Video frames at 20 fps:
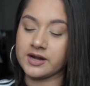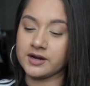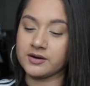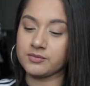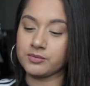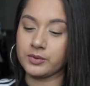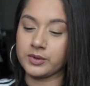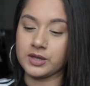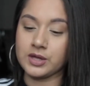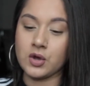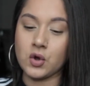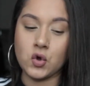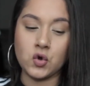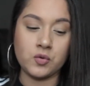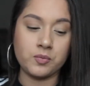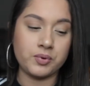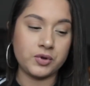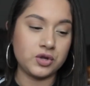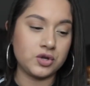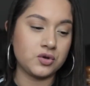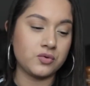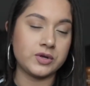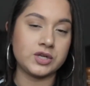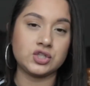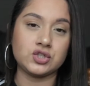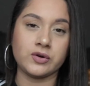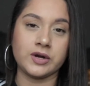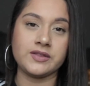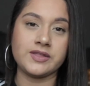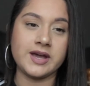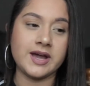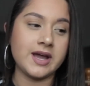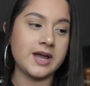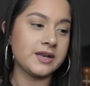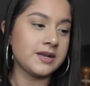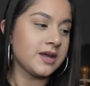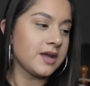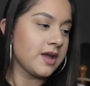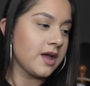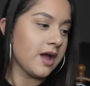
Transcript: I really hope you enjoyed that.